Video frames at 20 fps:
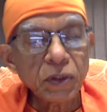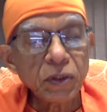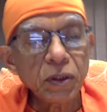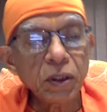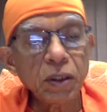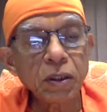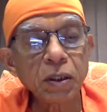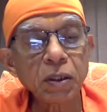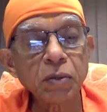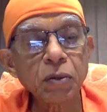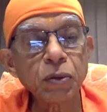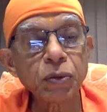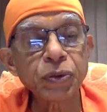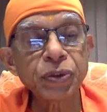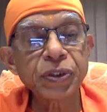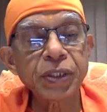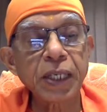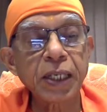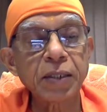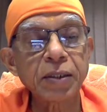And the Guru
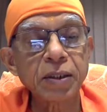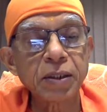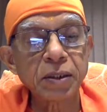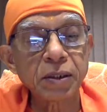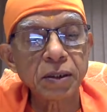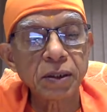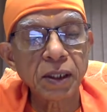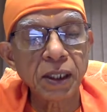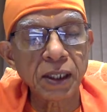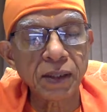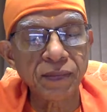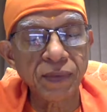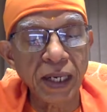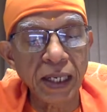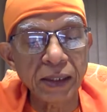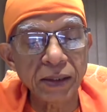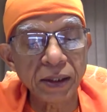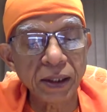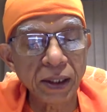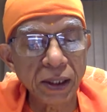starts
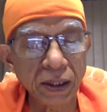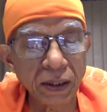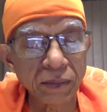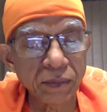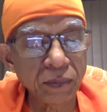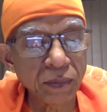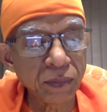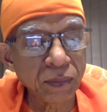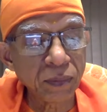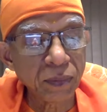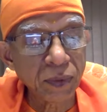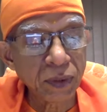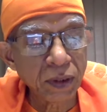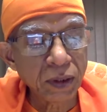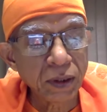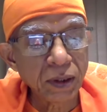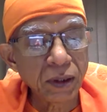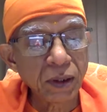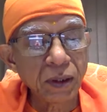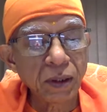advising him.
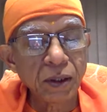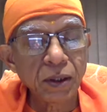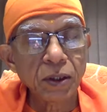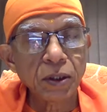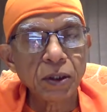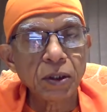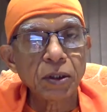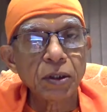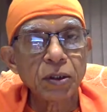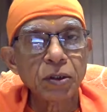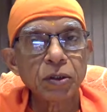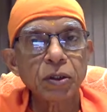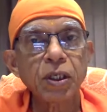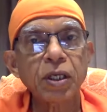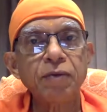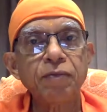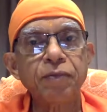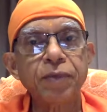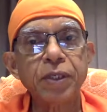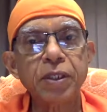So
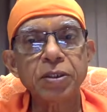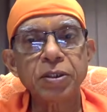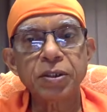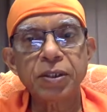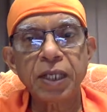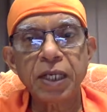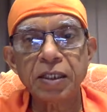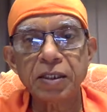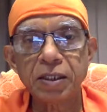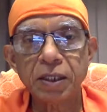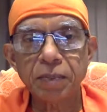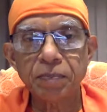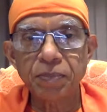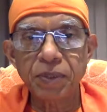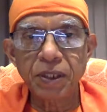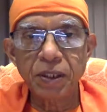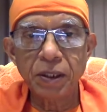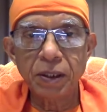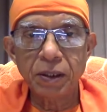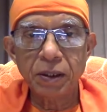he first takes up
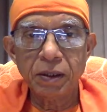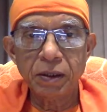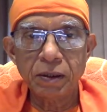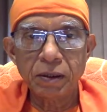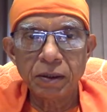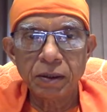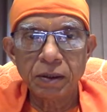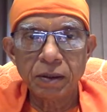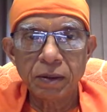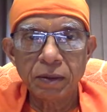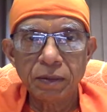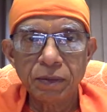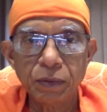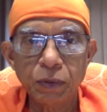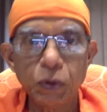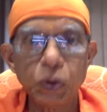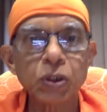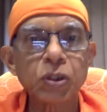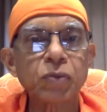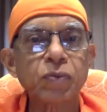the
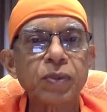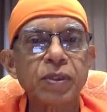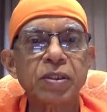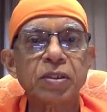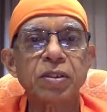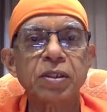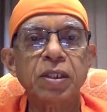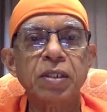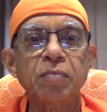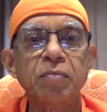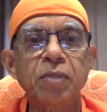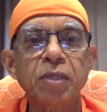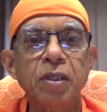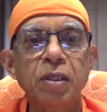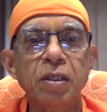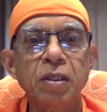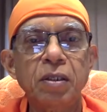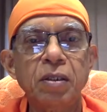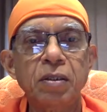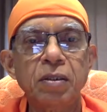4th question,
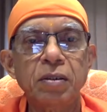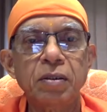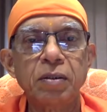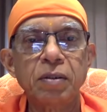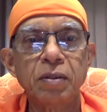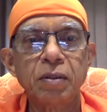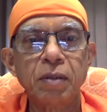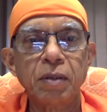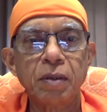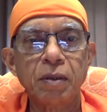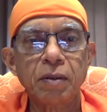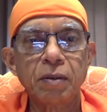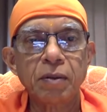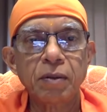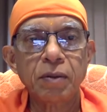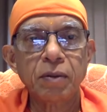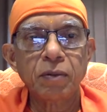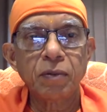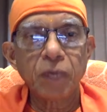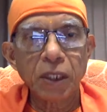namely,
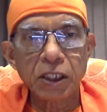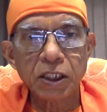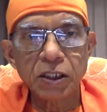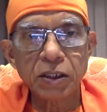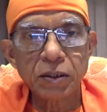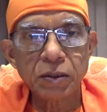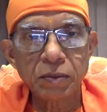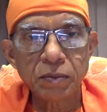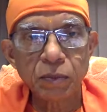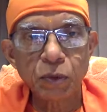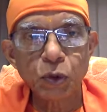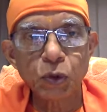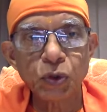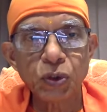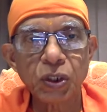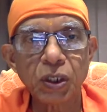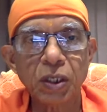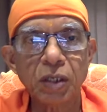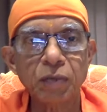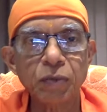what is
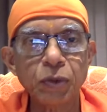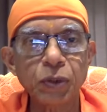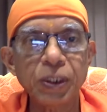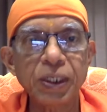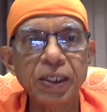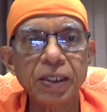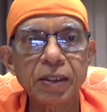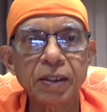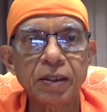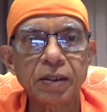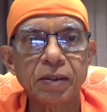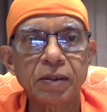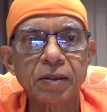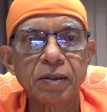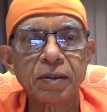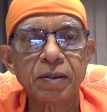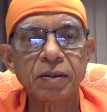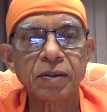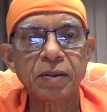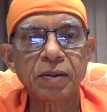moksha? How to get it?
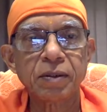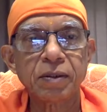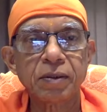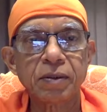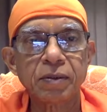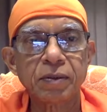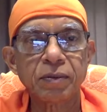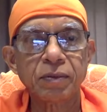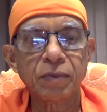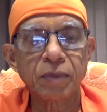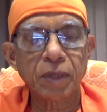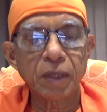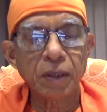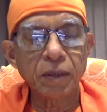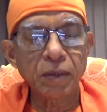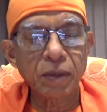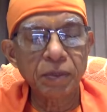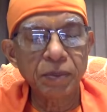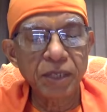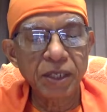How
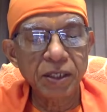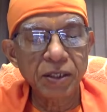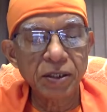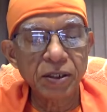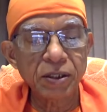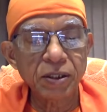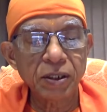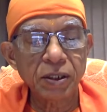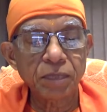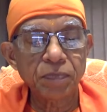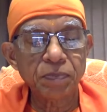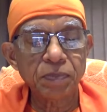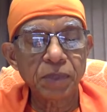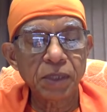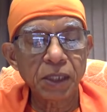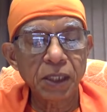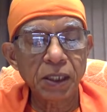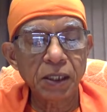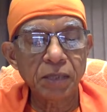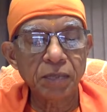liberation is
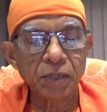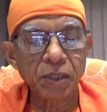obtained?